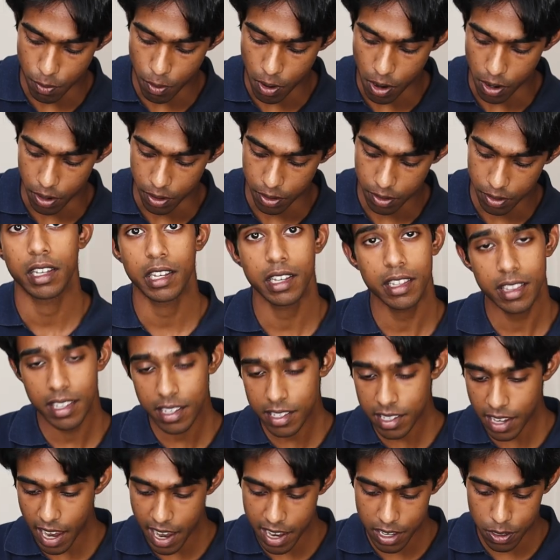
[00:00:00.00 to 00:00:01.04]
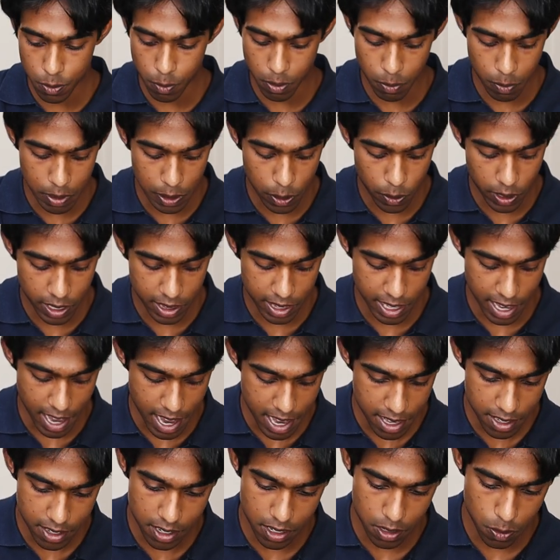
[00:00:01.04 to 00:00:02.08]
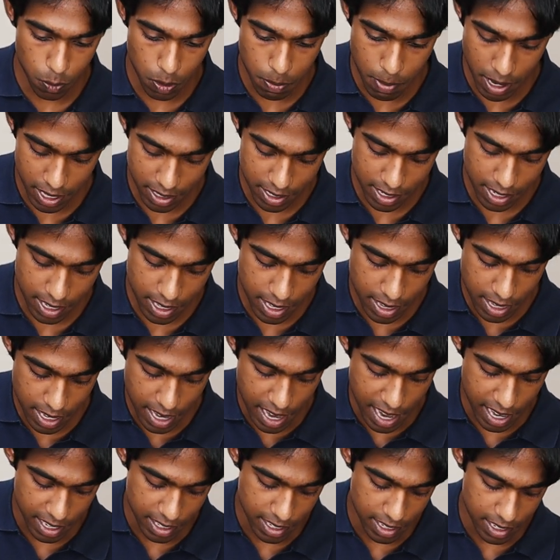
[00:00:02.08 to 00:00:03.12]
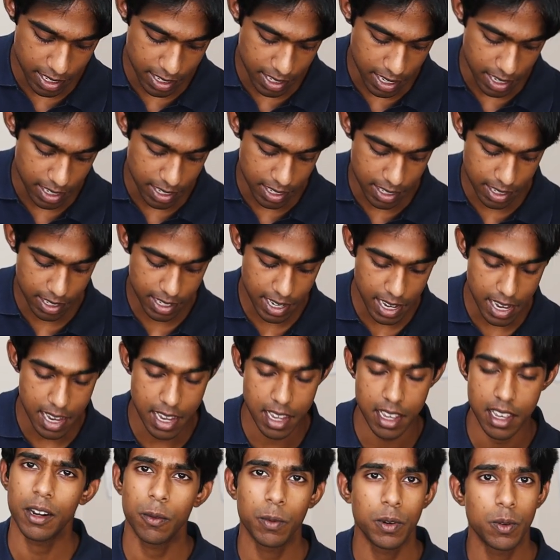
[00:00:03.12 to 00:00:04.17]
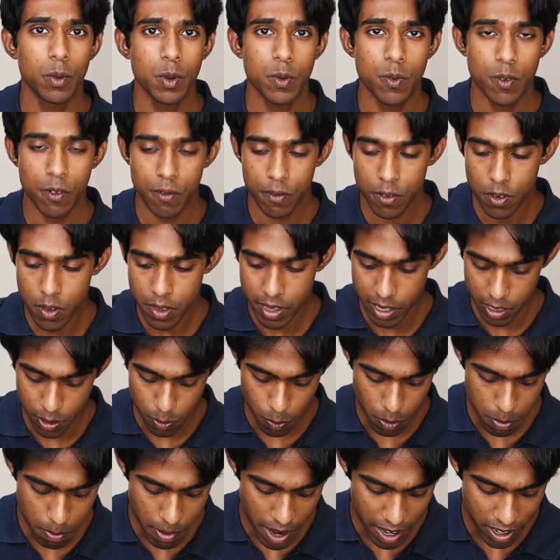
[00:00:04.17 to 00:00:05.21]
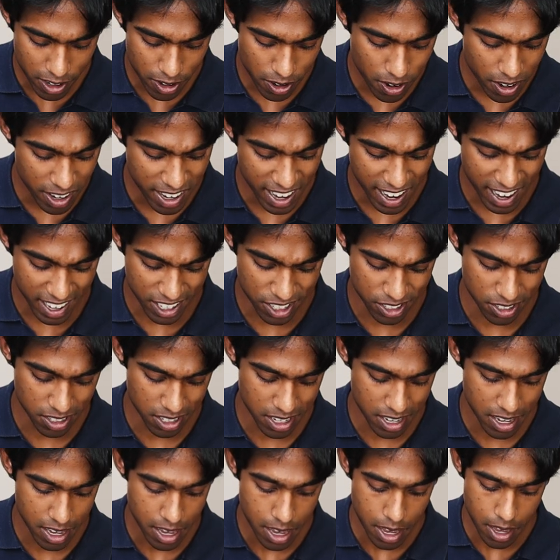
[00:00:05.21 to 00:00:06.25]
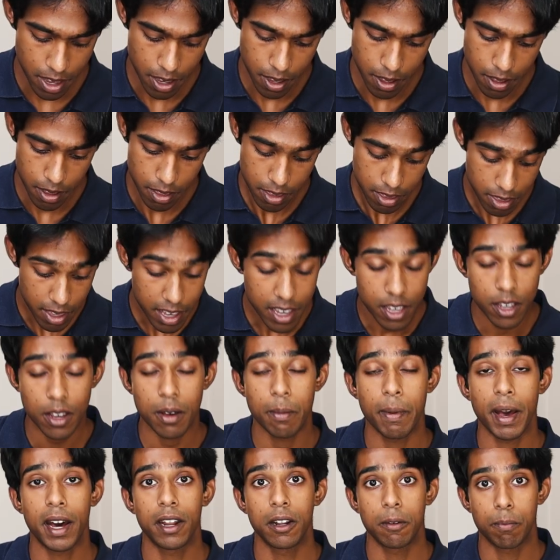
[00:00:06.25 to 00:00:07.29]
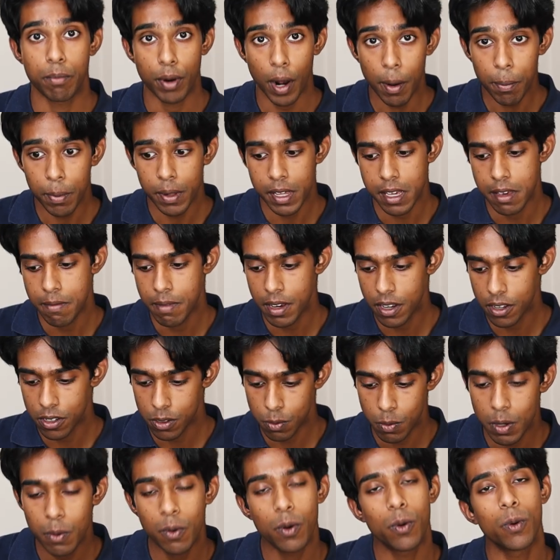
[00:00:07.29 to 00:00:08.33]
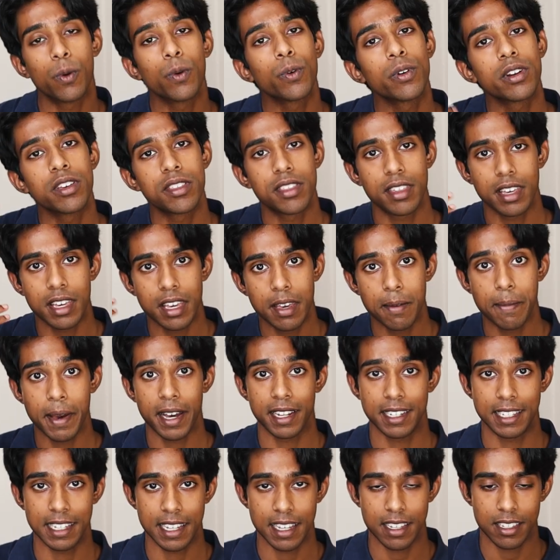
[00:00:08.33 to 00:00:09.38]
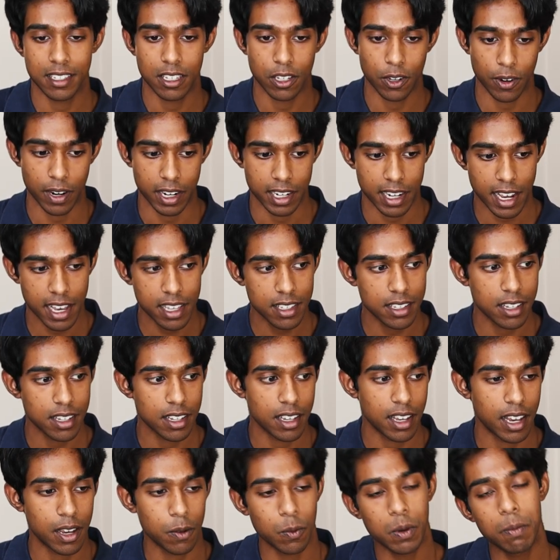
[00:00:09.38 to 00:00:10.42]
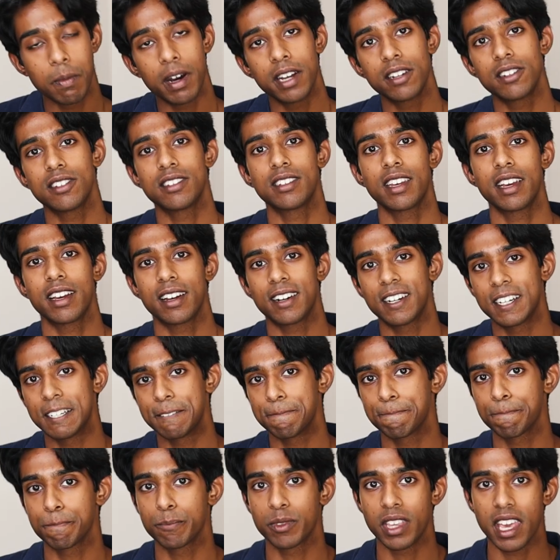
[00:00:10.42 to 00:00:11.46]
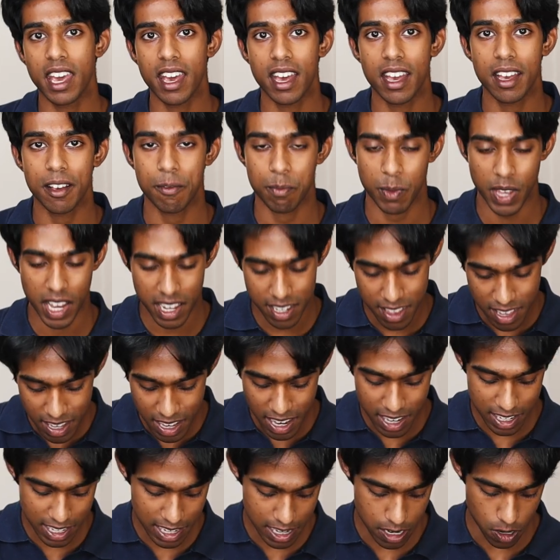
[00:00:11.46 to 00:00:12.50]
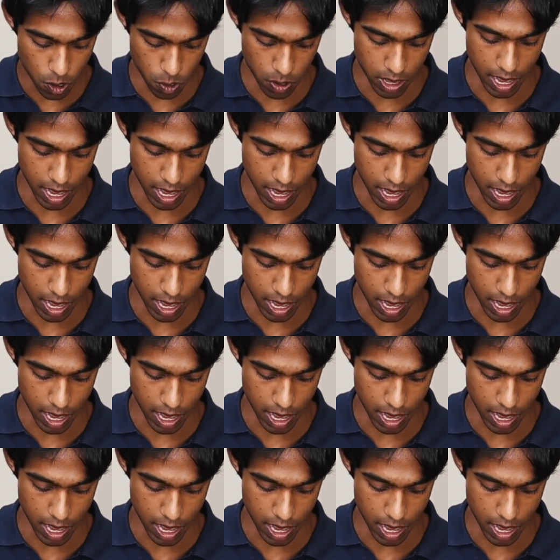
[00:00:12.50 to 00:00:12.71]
wrong. In this case, when we look at the answers, we might see that the answer says it's D. And when we review this, we might not actually think about it properly because we were already thinking about D as the correct answer, and we might just say, oh yeah, I think I did know